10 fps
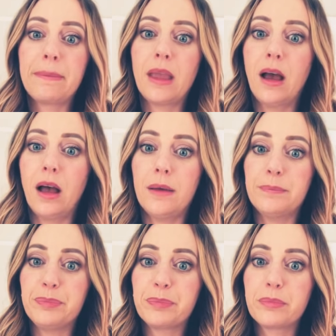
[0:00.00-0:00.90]

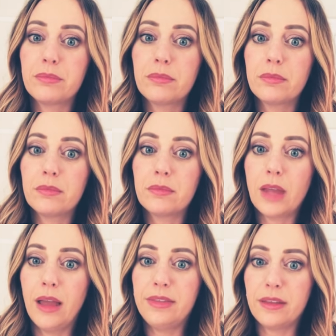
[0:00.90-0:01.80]
um,
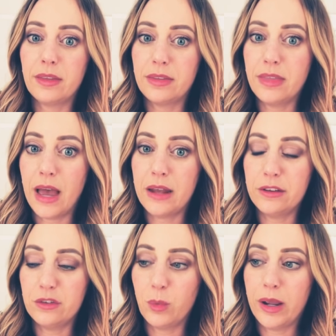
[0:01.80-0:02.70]
i think that that
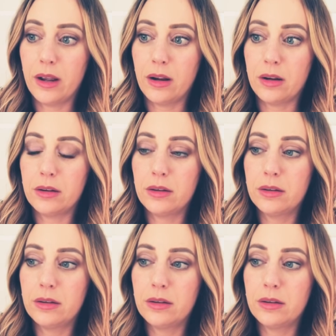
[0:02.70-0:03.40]
is where